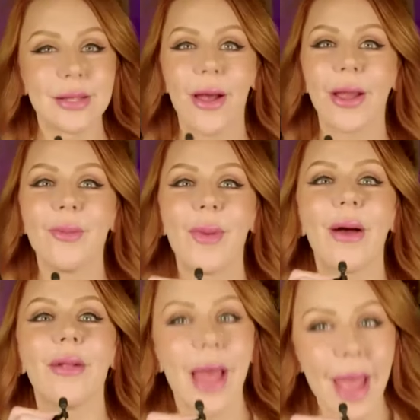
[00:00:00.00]
talking about
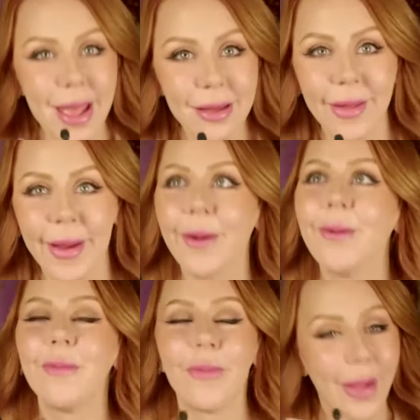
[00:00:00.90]
laying there,
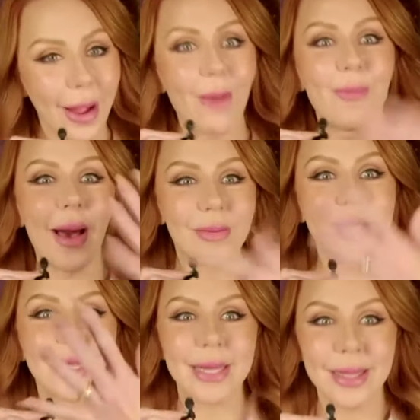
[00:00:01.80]
like about to
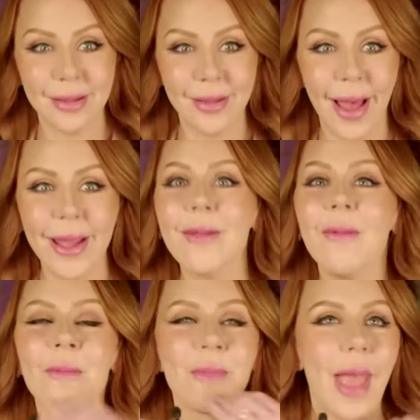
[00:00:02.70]
see the light.
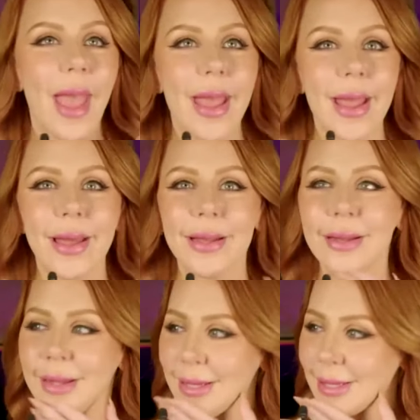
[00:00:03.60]
And
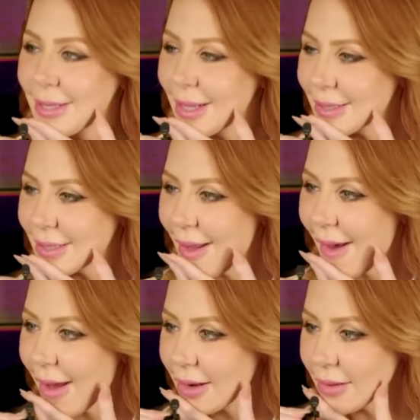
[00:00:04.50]
he says
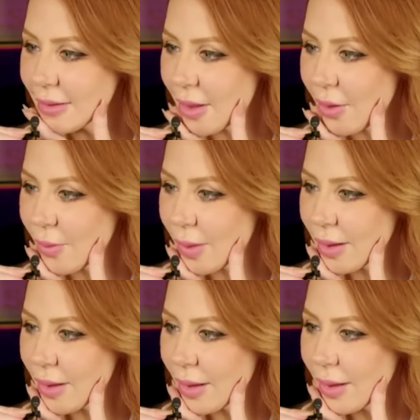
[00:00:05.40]
that, tell
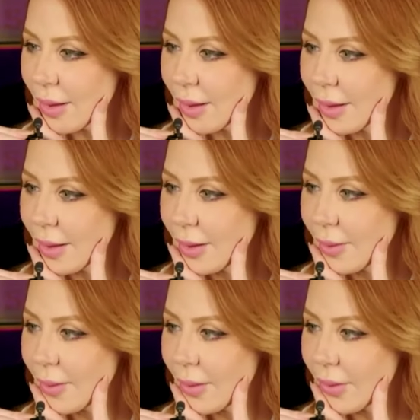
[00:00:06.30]
me,
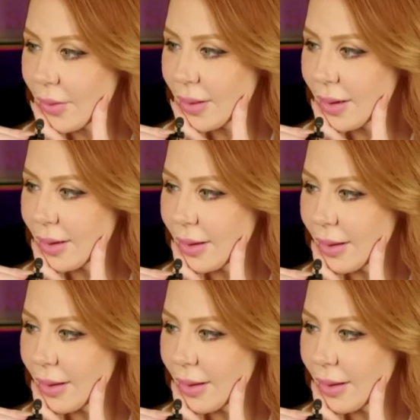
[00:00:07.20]
hold on.